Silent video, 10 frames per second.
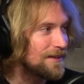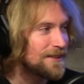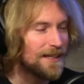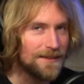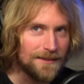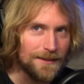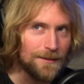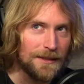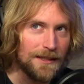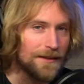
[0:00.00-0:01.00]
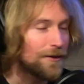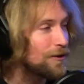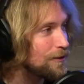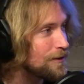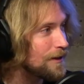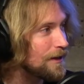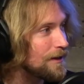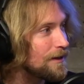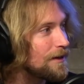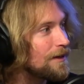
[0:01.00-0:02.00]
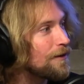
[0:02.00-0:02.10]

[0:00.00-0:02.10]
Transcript: Technically speaking, they're hallucinating. Hallucinate.